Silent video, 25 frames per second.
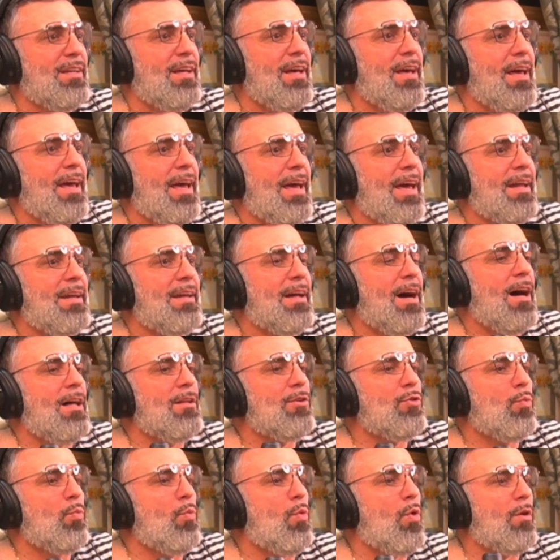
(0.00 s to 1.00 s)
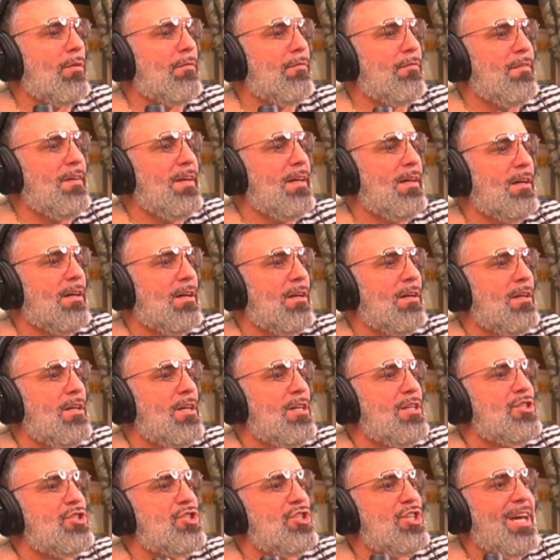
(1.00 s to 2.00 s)
and underworld figure
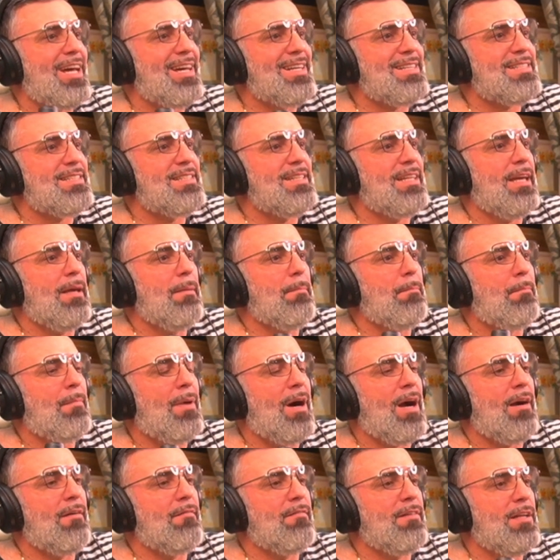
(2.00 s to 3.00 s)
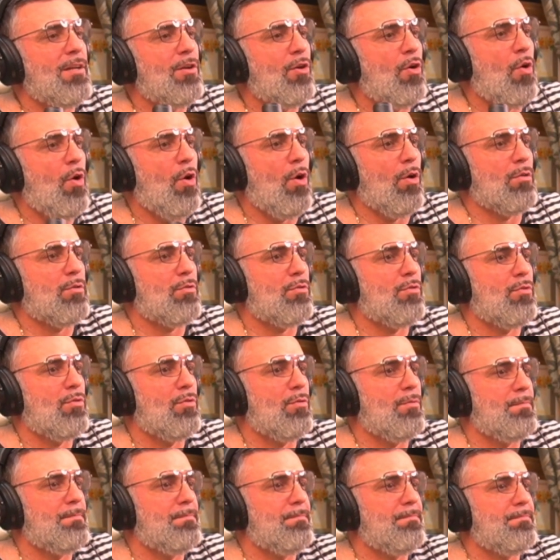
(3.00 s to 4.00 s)
Chesney Marvin Holt,
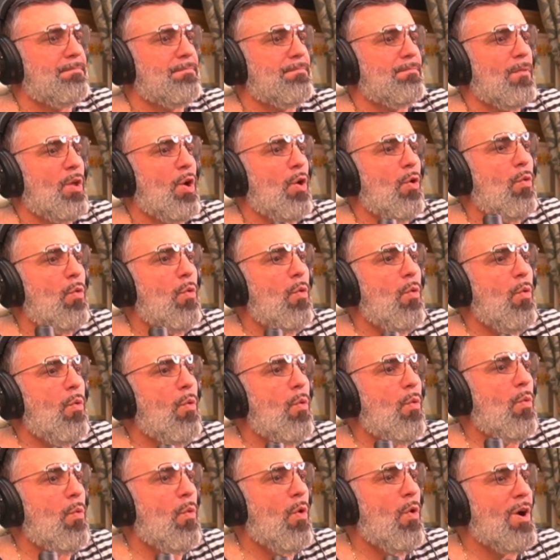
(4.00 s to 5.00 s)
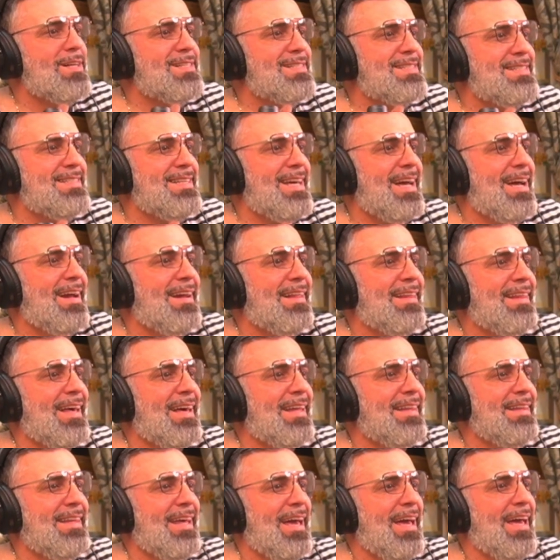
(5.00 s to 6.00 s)
who was there
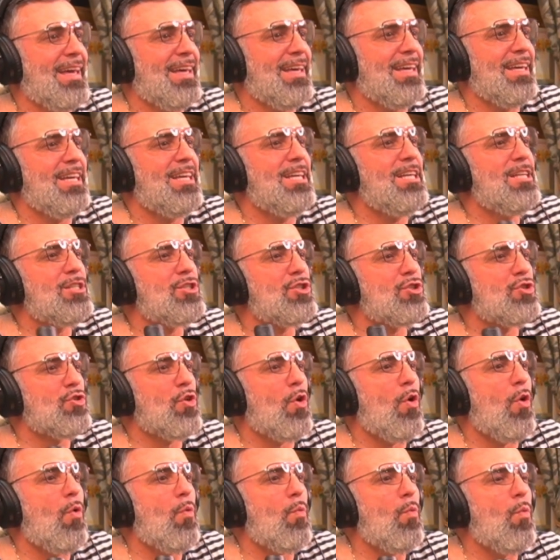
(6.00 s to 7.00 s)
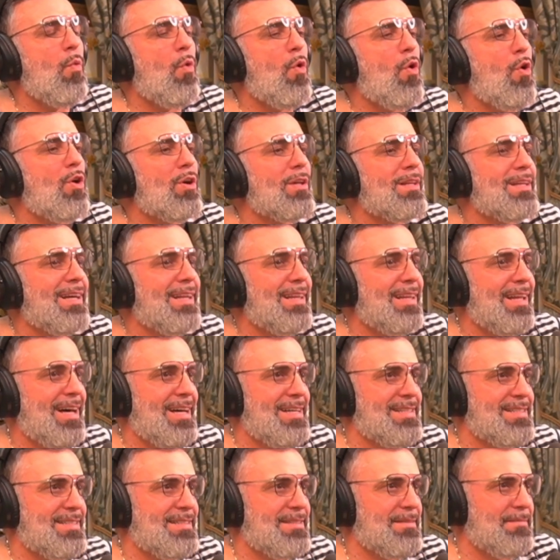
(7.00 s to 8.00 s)
that day. He saw world class.